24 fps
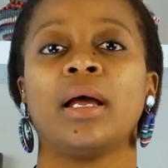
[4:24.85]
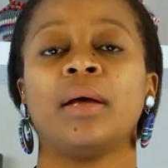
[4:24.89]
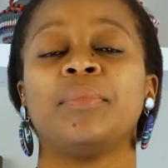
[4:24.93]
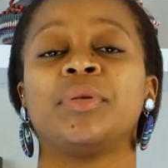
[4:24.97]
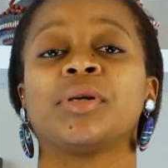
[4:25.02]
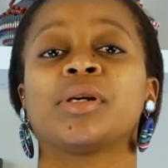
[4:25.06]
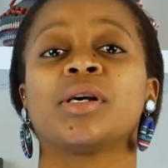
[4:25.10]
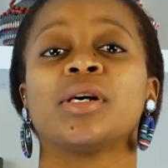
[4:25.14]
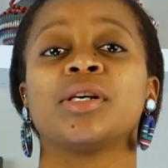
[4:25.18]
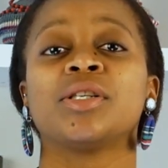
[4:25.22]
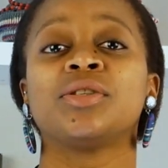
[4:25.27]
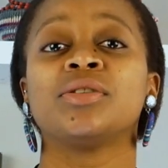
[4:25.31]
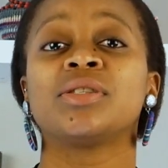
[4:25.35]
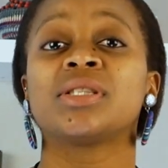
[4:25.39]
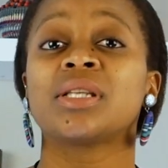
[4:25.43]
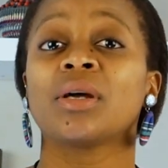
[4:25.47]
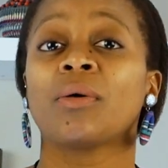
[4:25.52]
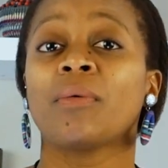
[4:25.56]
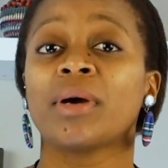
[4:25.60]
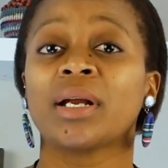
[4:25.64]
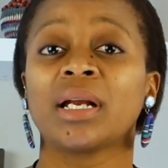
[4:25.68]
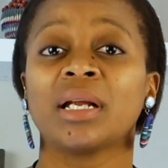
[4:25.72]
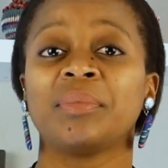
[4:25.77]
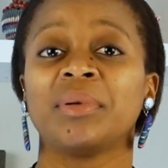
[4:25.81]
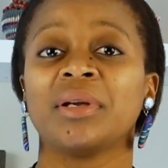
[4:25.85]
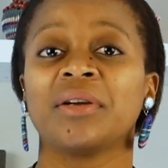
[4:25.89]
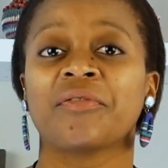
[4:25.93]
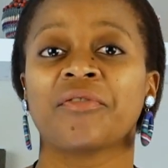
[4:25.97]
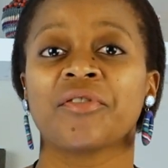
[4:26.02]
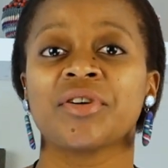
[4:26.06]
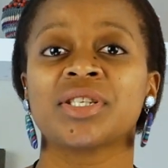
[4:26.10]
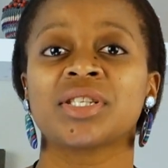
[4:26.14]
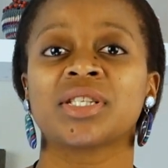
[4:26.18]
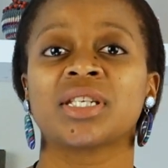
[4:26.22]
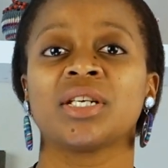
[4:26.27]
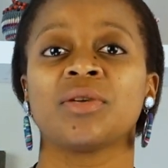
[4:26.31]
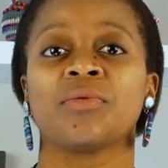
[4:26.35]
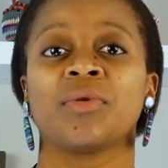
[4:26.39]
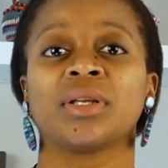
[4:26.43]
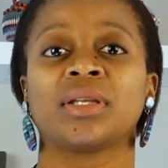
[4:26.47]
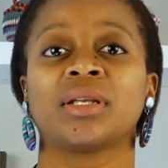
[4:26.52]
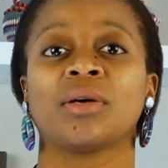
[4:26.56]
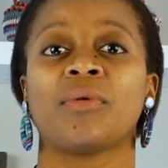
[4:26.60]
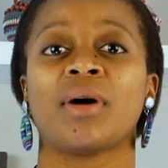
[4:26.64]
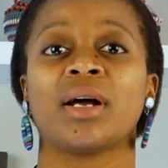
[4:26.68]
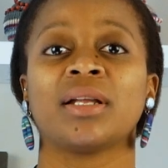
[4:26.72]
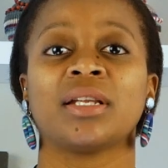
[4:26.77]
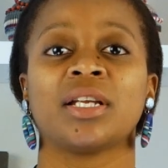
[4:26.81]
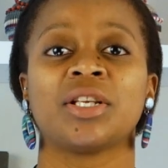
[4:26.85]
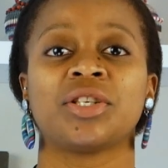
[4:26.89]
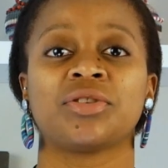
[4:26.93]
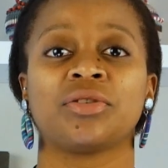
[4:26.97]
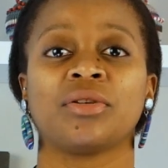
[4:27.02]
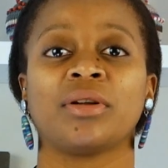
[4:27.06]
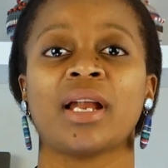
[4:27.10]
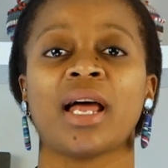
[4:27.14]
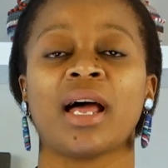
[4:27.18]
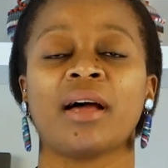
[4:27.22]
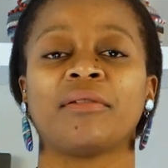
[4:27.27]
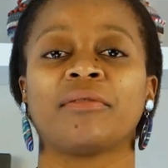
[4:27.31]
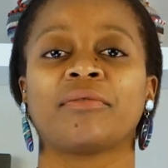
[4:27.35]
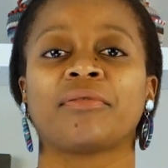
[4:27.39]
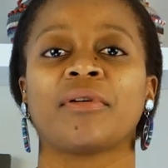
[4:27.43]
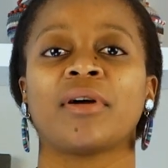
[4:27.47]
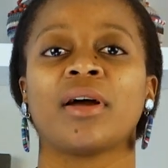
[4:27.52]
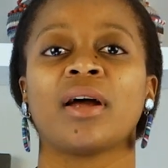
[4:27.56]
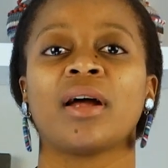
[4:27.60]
because you still want to be frisky with the one that you love.